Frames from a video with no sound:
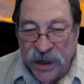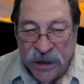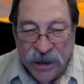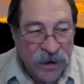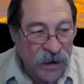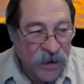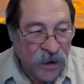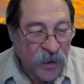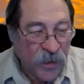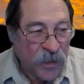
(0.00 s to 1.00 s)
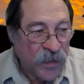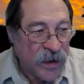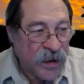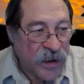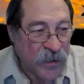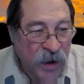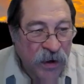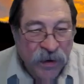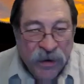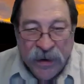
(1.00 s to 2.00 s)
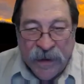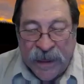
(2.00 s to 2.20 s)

take on your computer